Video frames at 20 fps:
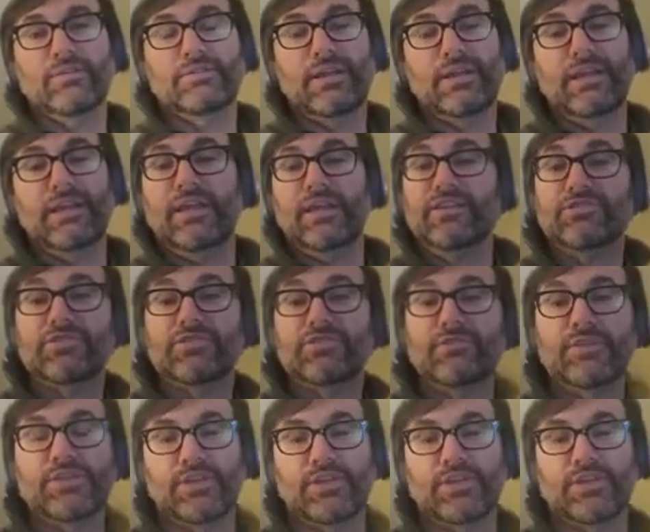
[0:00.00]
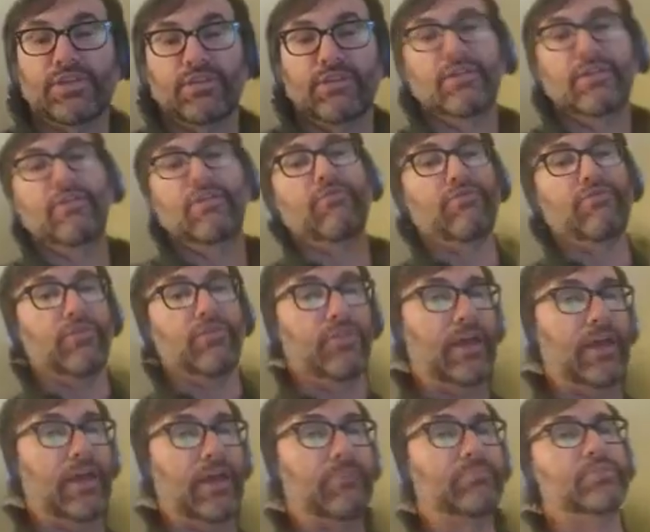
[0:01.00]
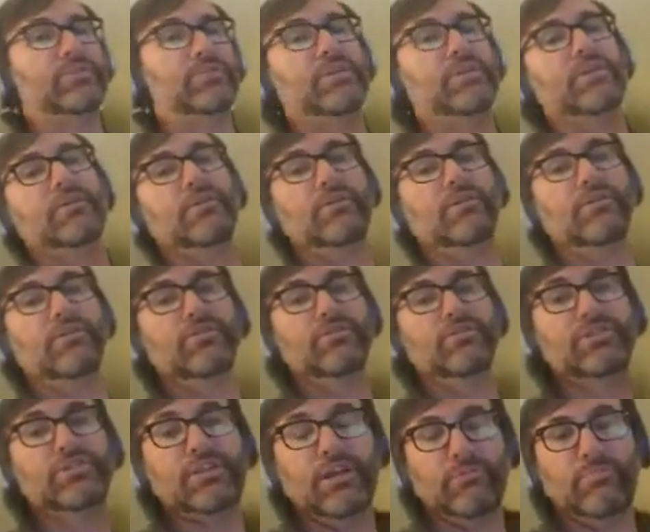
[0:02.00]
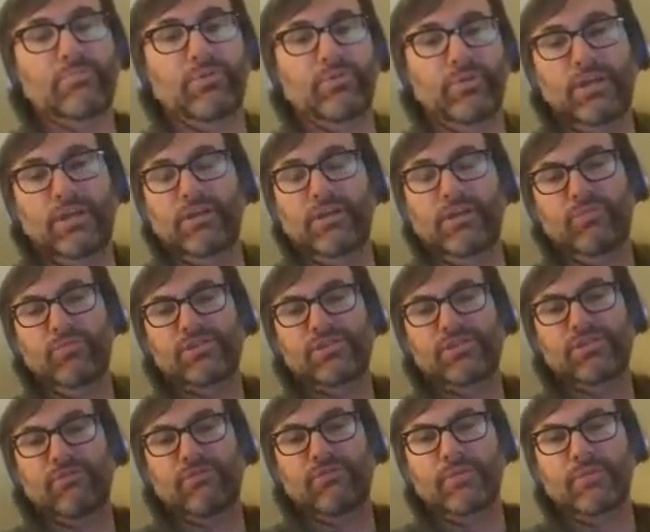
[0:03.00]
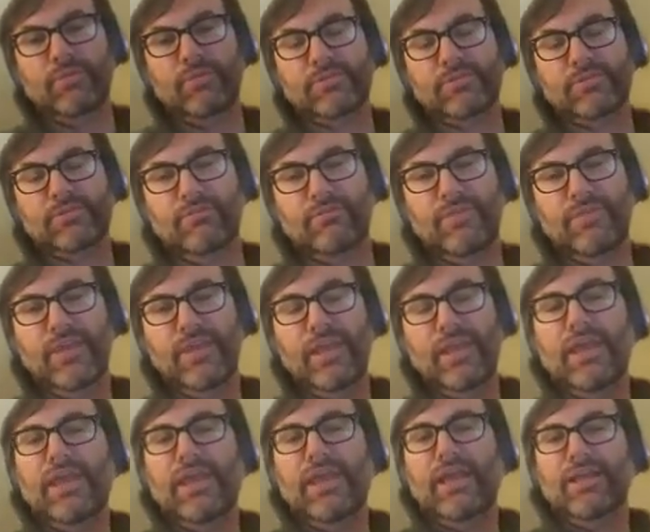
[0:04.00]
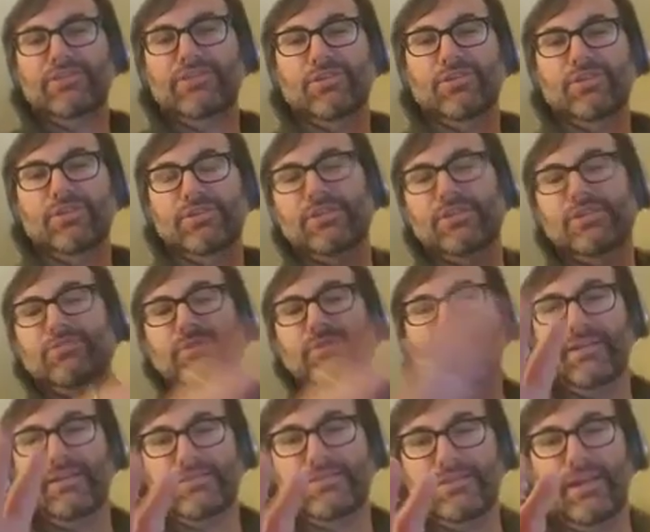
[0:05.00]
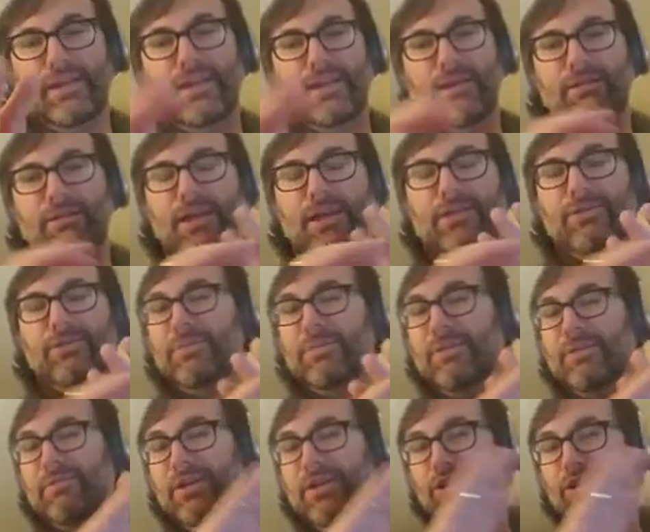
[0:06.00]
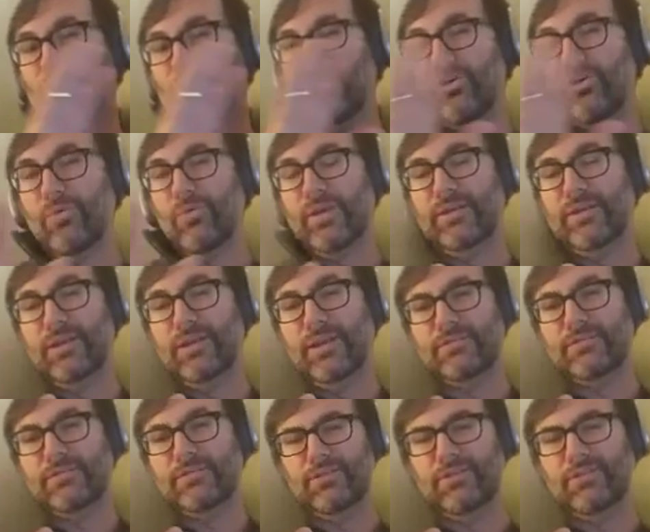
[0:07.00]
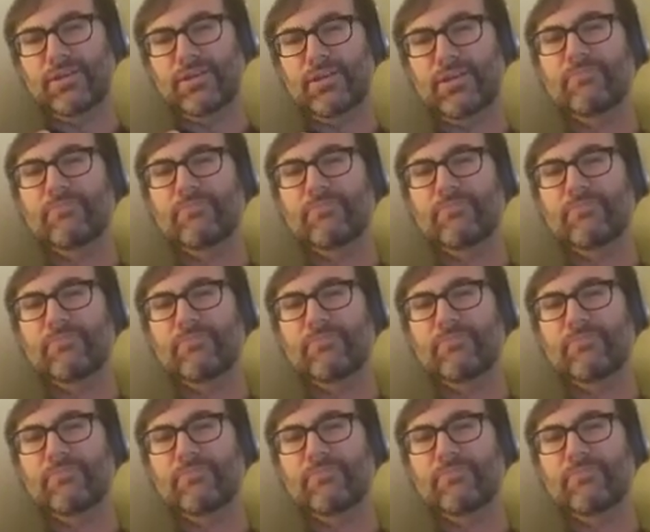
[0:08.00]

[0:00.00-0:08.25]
insufficient for that particular stuck point in which I found myself. And so this is why I say, and I'm giving a long-winded answer here,